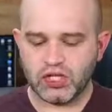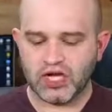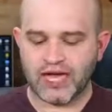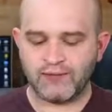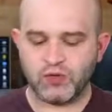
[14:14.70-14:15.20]

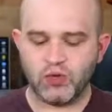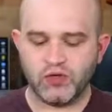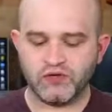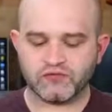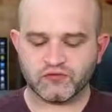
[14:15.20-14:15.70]
I'm
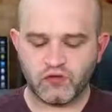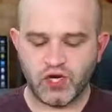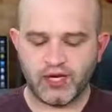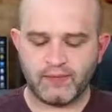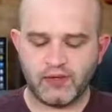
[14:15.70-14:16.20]
going
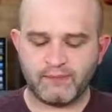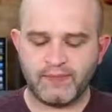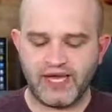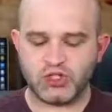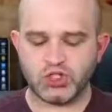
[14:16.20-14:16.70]
from
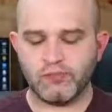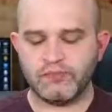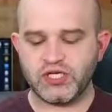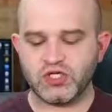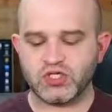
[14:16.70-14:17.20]
Banjo
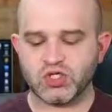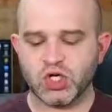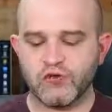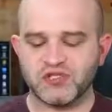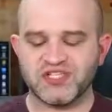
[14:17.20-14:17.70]
Beach
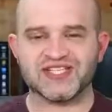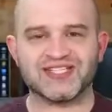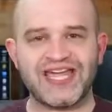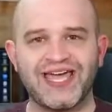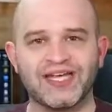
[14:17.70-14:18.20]
over to
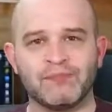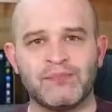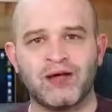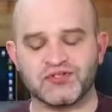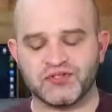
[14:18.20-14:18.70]
Stag
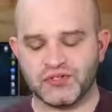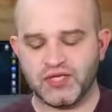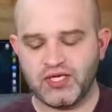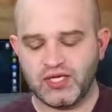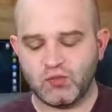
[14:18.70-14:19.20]
Mountain,
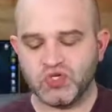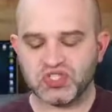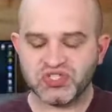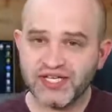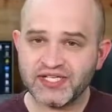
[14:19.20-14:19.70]
which
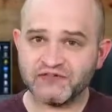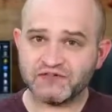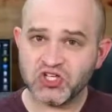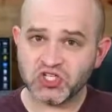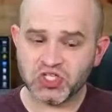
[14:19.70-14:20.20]
needs a
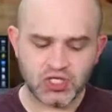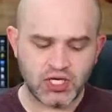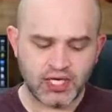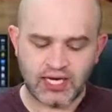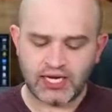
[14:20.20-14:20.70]
fishing
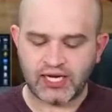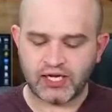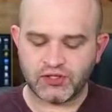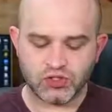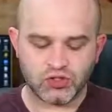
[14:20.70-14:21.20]

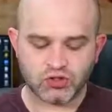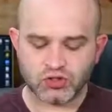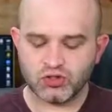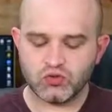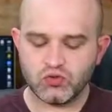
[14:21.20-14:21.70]
and
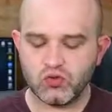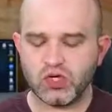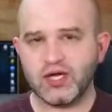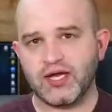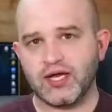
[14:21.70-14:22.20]
2
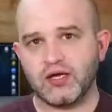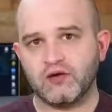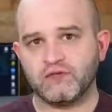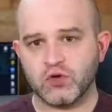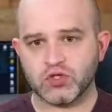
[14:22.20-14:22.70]

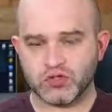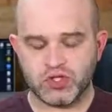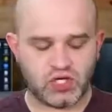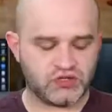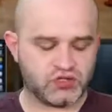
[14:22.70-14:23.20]
forestry
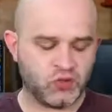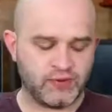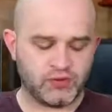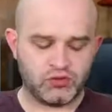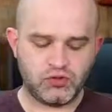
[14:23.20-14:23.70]
cards. So what I'm
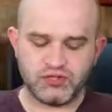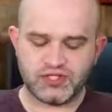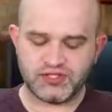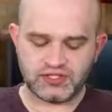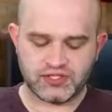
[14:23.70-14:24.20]
going to do
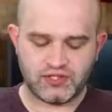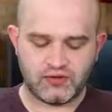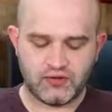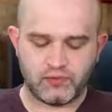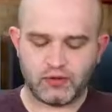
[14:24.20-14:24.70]
is,
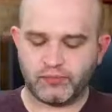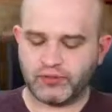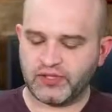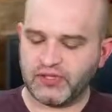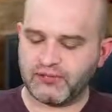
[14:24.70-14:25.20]
I'm going to
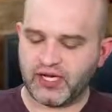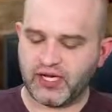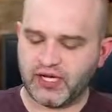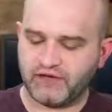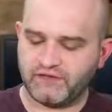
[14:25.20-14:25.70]
play
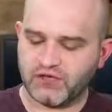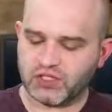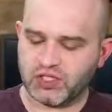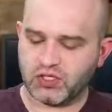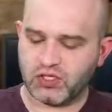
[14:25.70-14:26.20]
my
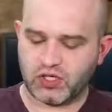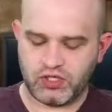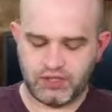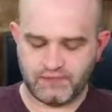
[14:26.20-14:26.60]
fishing card,